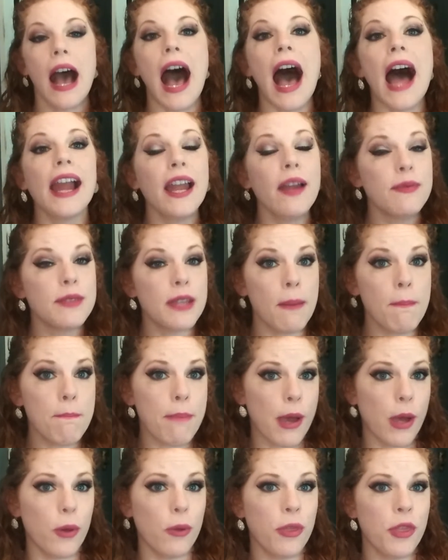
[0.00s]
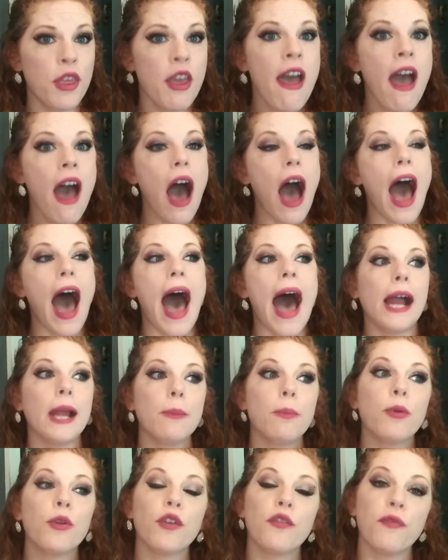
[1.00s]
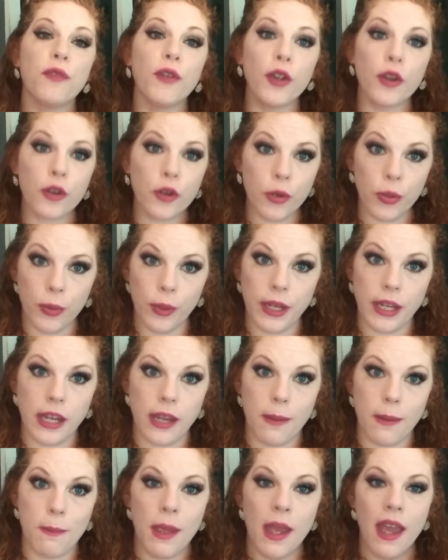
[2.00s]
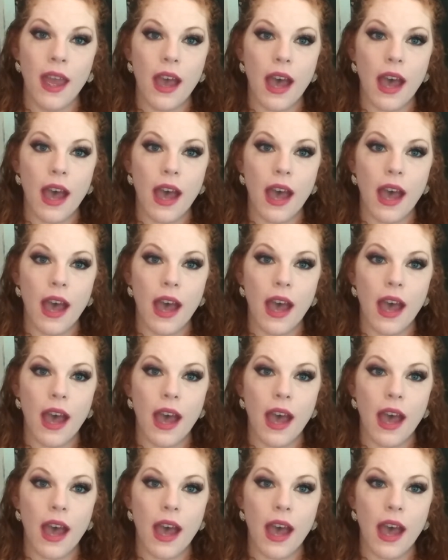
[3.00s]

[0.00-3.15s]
I have done both. I prefer cream.